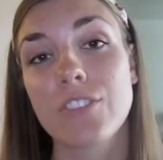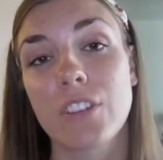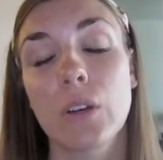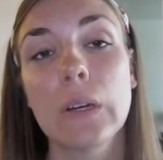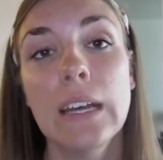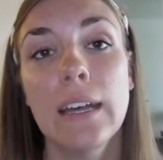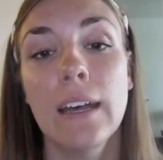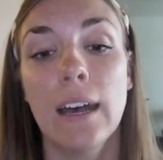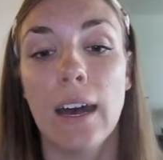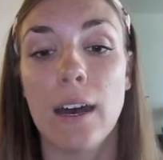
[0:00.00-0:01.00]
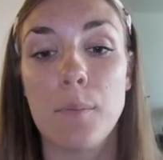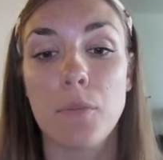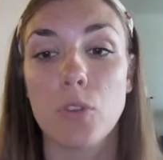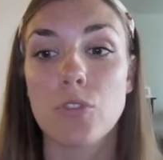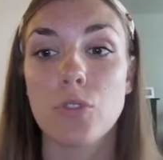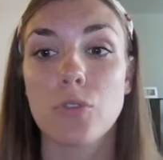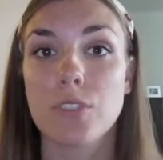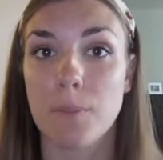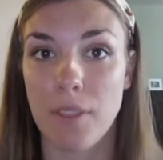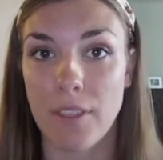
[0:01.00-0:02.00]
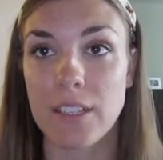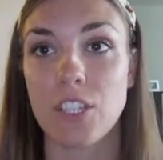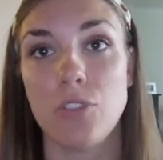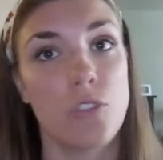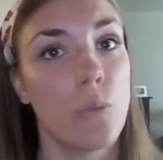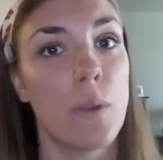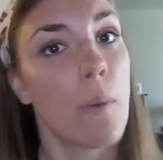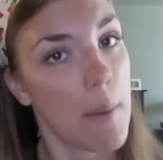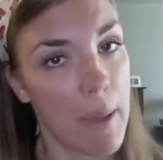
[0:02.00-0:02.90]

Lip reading: So those are some of the things that you do. We write